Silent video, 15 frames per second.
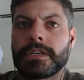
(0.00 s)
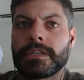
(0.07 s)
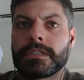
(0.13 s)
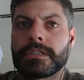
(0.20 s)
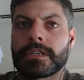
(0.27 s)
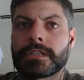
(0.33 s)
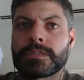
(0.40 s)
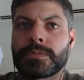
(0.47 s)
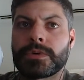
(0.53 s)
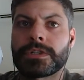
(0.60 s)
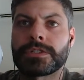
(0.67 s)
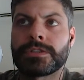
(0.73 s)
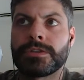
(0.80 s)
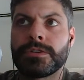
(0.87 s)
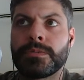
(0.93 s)

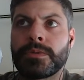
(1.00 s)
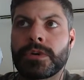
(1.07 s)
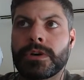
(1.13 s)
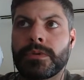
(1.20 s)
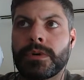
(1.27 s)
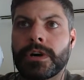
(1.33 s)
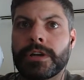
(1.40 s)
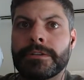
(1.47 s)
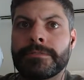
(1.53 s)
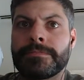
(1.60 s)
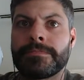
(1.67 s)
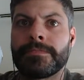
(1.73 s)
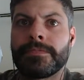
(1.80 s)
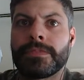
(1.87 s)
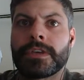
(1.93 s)
6.2.1
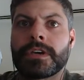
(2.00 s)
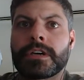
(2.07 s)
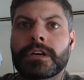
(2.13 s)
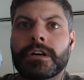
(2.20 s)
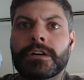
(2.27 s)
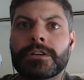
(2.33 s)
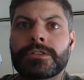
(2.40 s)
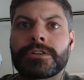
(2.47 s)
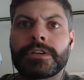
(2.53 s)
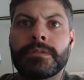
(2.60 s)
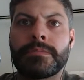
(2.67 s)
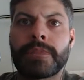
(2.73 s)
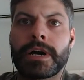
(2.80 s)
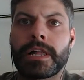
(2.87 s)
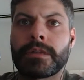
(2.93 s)

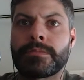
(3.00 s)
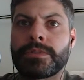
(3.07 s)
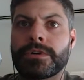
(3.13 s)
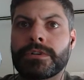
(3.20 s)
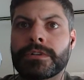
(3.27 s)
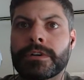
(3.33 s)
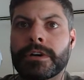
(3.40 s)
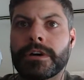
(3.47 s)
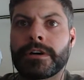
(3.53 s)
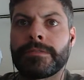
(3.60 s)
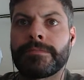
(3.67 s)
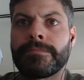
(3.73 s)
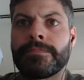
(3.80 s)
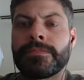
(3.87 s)
Concrete Ballot Protocol.